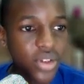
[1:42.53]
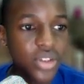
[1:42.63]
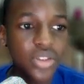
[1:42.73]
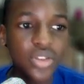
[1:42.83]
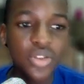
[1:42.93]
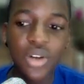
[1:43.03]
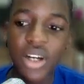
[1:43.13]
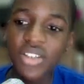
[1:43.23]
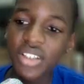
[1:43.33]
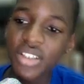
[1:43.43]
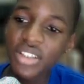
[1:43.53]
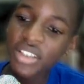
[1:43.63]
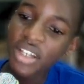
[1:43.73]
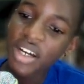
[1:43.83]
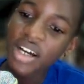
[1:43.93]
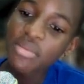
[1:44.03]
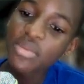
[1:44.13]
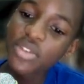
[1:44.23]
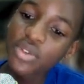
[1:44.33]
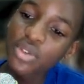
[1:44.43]
So as you can see,
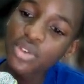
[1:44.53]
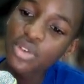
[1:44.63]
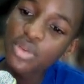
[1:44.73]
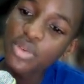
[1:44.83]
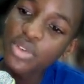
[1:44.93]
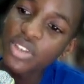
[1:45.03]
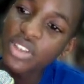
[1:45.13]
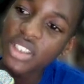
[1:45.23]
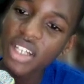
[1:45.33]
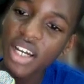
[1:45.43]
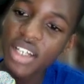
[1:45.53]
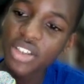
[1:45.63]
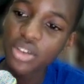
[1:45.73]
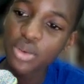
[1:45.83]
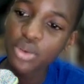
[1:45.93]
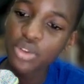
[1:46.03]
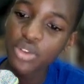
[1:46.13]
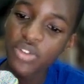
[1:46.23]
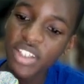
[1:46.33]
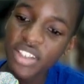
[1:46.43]
if you open Scratch, you will
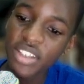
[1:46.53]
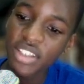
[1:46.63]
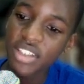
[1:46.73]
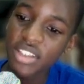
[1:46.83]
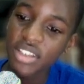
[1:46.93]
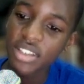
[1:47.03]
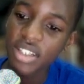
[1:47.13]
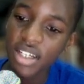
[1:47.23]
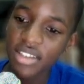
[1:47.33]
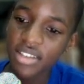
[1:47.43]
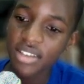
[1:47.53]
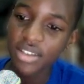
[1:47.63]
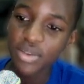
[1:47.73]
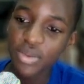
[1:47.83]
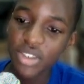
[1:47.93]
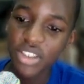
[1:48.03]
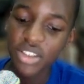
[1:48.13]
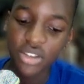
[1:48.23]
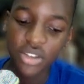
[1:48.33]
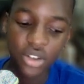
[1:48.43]
first see this cat, which
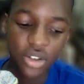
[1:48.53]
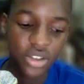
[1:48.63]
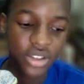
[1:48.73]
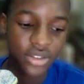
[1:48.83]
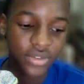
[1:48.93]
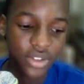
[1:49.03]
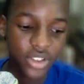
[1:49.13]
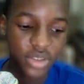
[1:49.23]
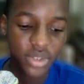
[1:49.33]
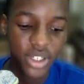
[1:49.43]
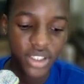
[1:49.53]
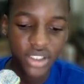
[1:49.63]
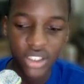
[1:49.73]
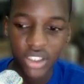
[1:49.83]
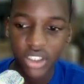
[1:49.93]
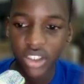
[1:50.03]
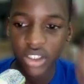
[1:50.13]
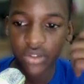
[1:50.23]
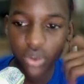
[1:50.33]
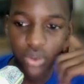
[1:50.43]
is your default sprite.
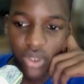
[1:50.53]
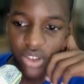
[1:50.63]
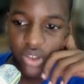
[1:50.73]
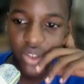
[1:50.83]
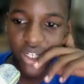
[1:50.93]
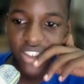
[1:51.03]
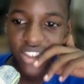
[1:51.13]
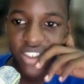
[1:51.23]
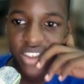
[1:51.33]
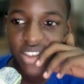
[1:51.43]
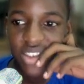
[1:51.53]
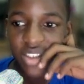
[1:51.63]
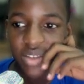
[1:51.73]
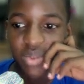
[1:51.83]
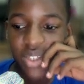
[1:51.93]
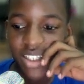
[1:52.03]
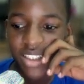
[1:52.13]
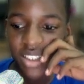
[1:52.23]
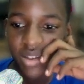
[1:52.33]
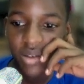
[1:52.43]
If you want, you can change the
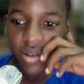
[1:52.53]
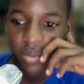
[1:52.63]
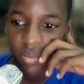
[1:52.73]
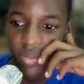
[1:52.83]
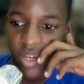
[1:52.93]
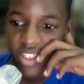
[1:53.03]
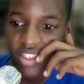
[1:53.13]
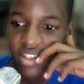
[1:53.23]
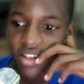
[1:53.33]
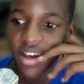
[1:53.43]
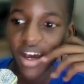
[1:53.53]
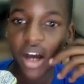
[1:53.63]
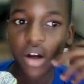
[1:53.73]
sprite by either